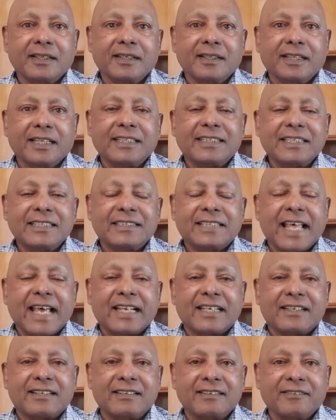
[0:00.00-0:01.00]
This is
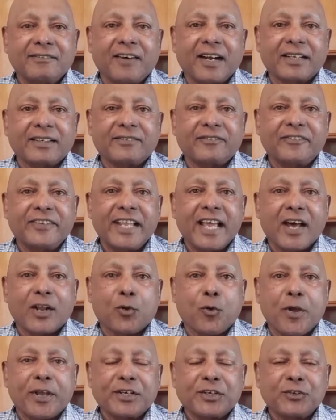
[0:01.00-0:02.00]
that what we are
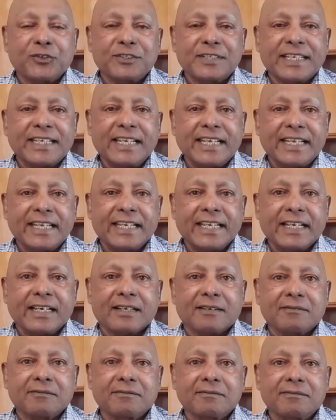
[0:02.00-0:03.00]
going to see here.
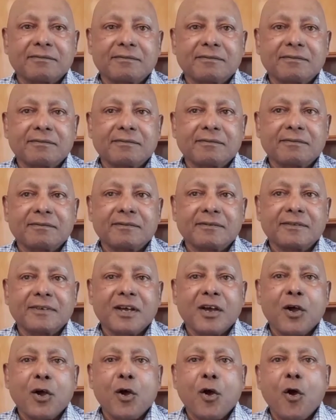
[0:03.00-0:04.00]

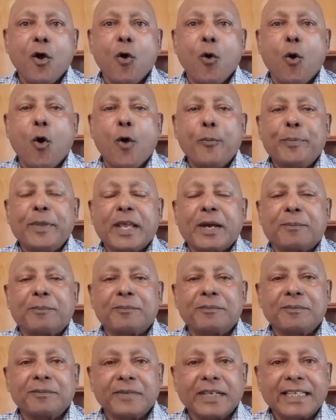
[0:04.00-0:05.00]

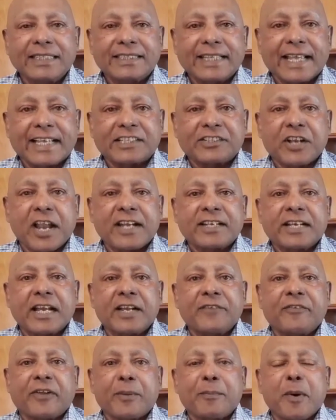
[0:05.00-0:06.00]
Opium is
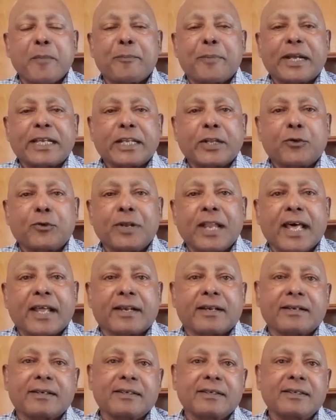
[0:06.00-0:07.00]
extracted from a
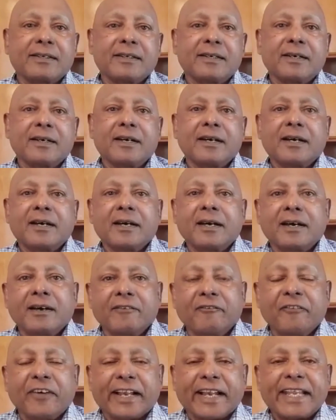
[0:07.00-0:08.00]
particular
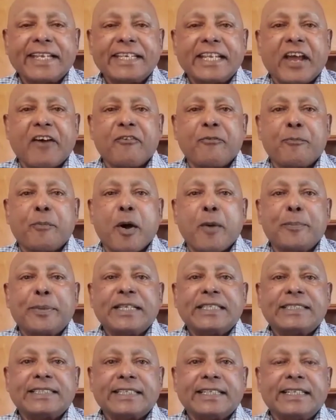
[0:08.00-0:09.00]
variety of poppy
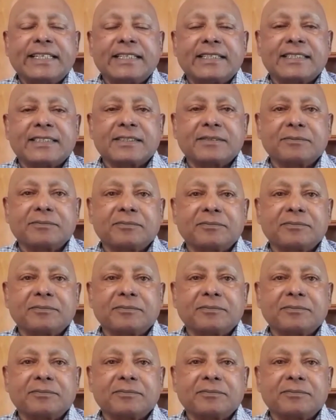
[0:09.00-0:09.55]
seeds